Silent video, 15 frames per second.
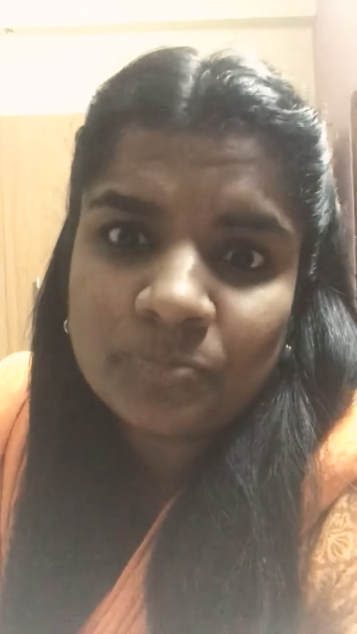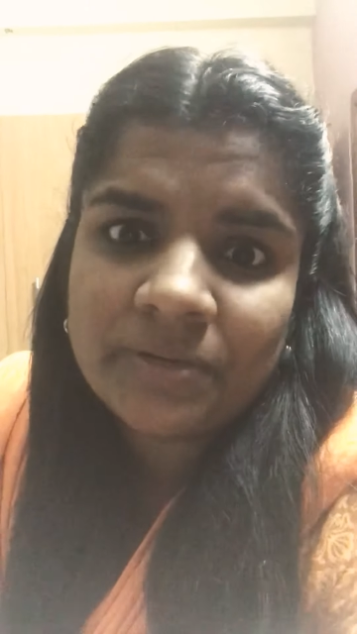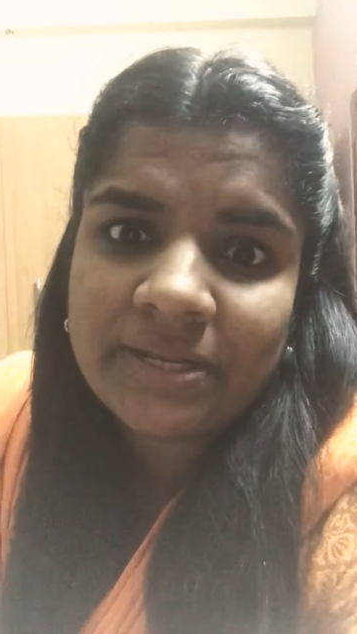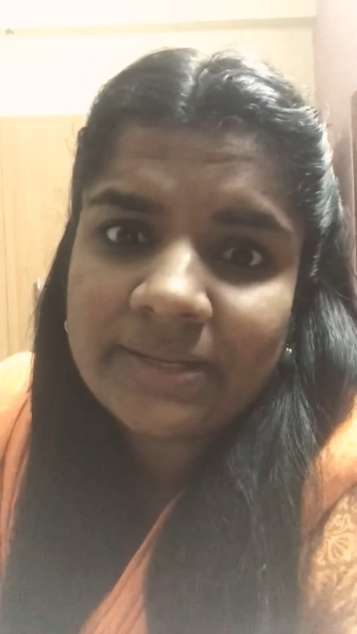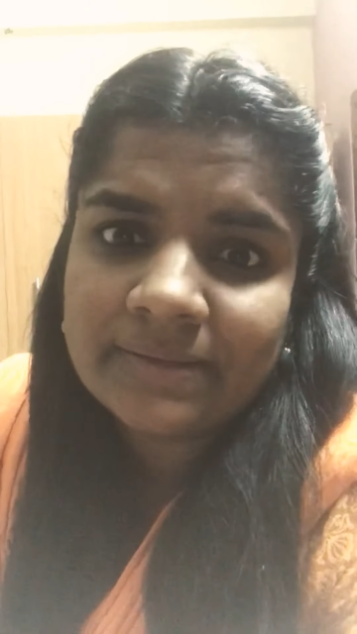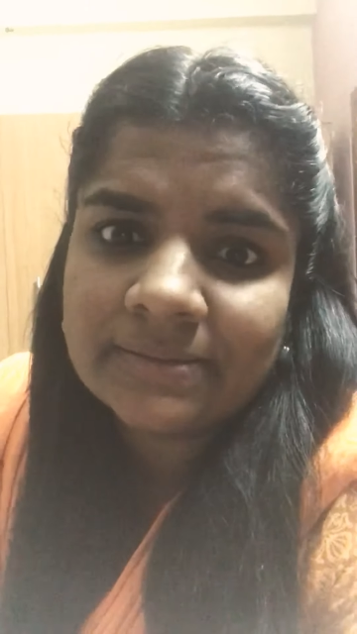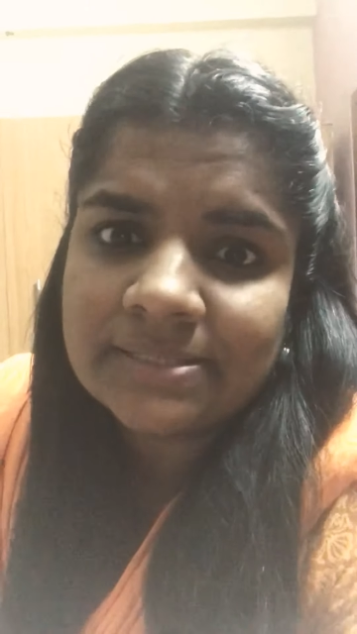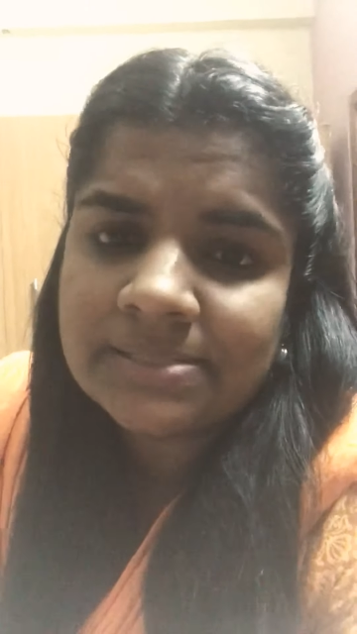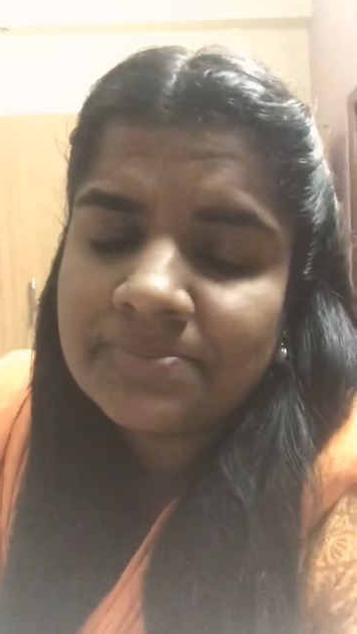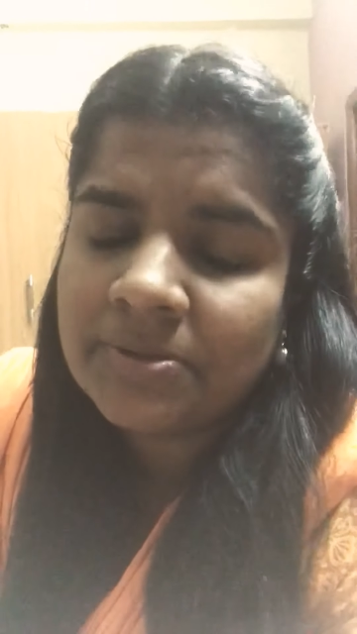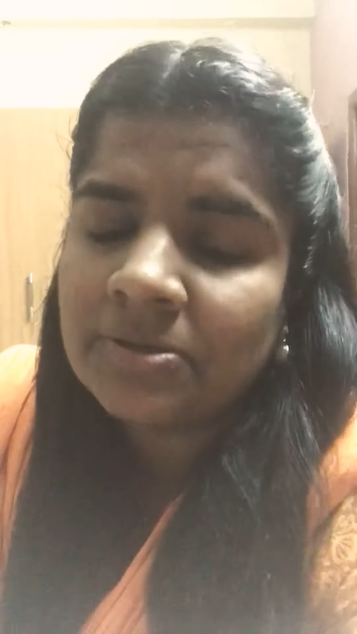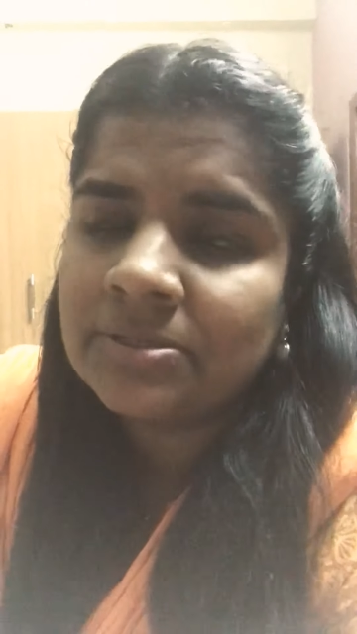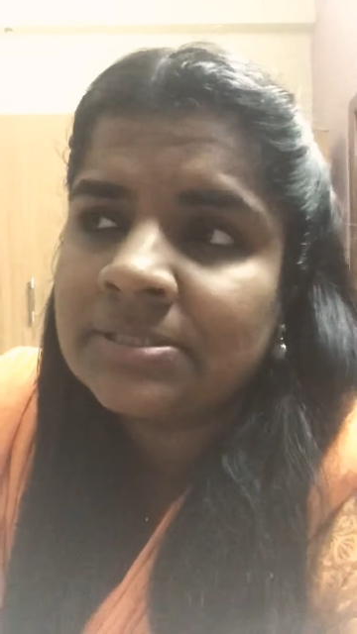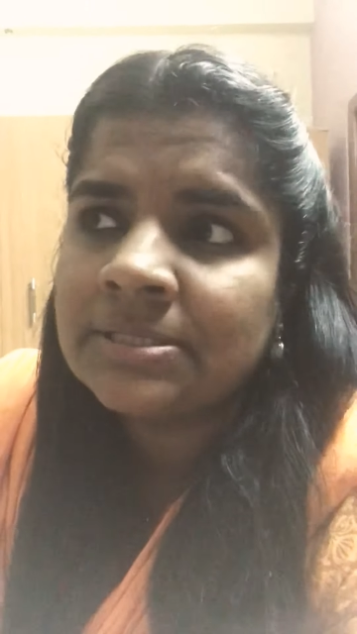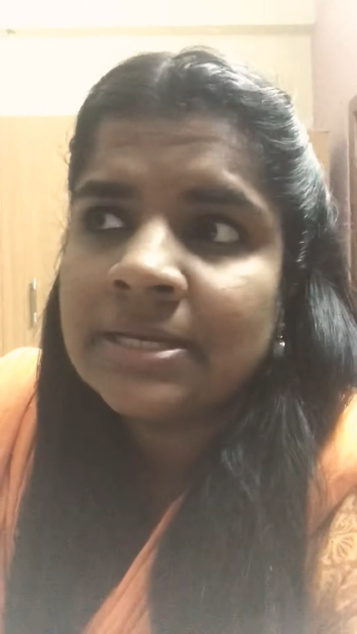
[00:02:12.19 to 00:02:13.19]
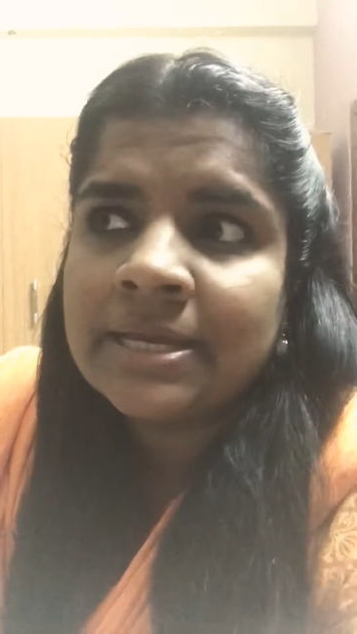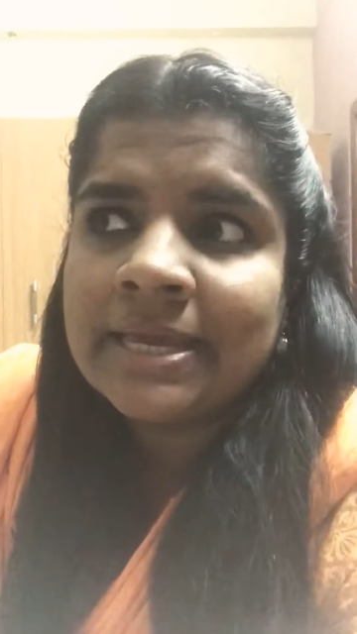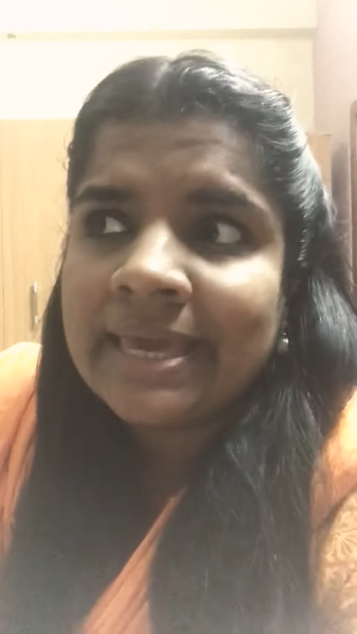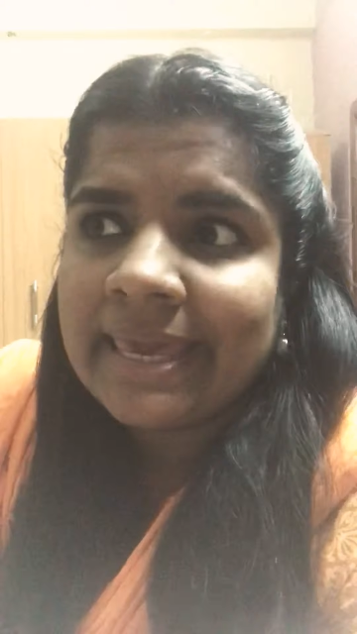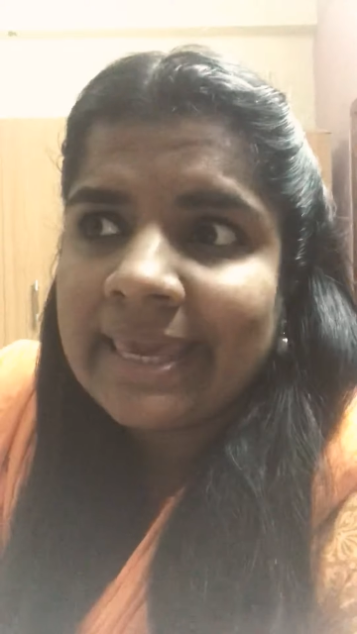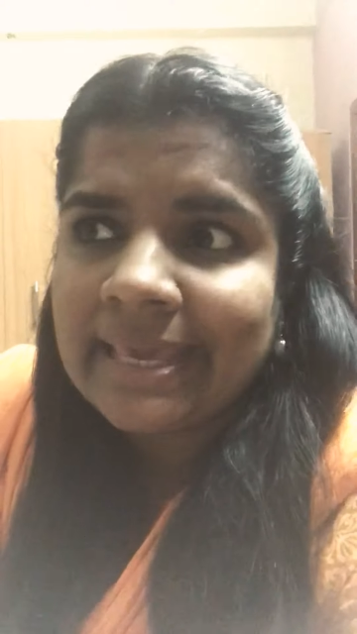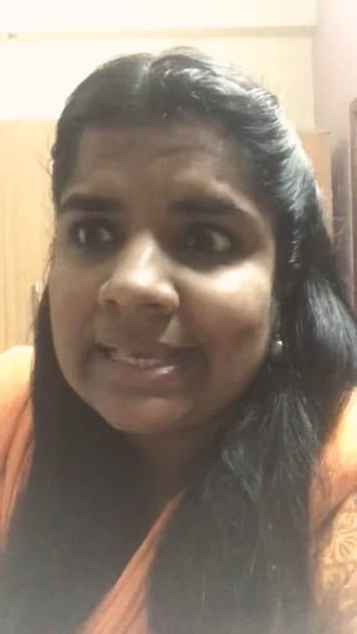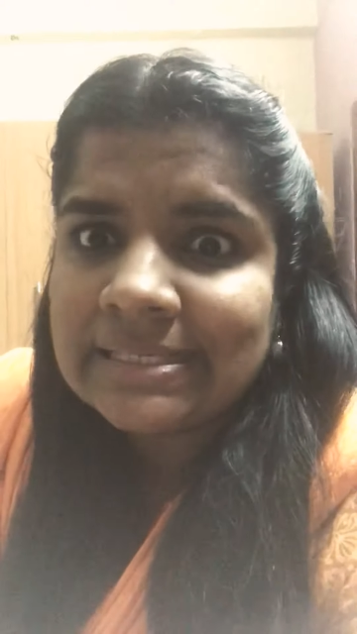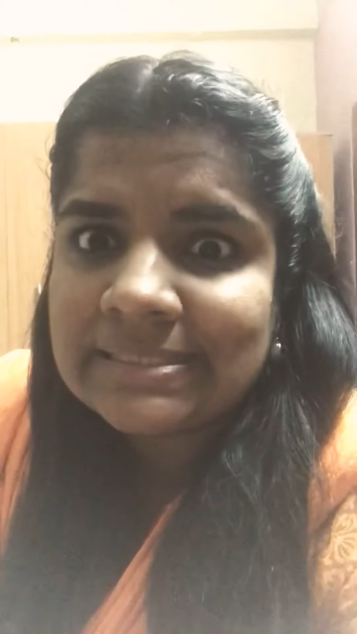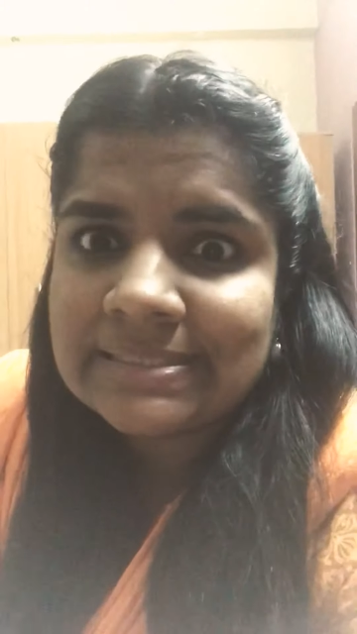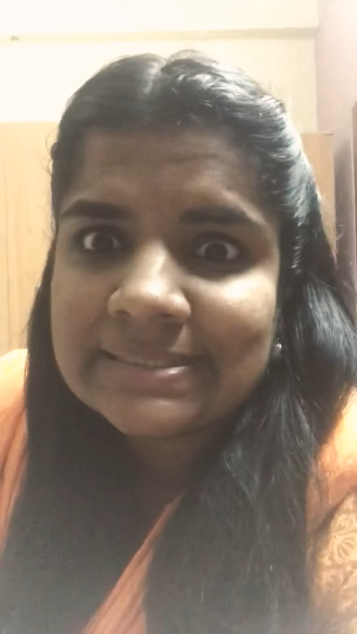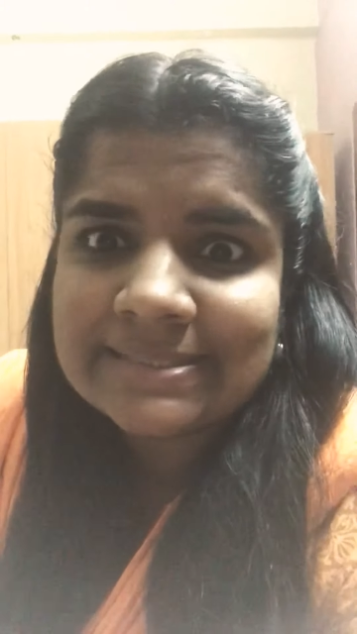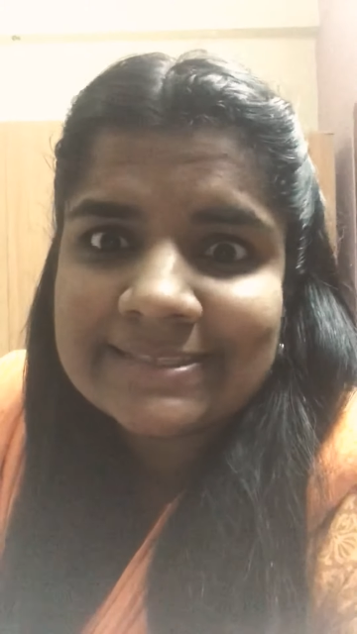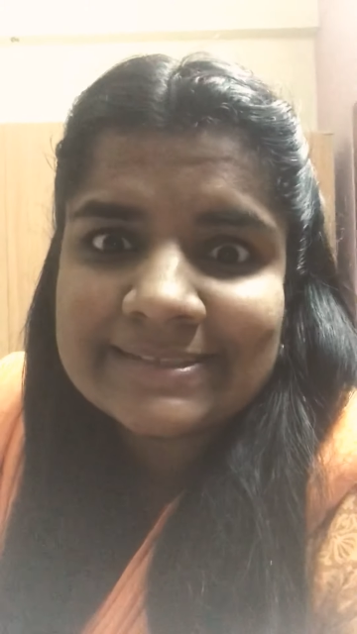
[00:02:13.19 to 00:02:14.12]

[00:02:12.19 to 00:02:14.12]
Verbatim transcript: many years, because he's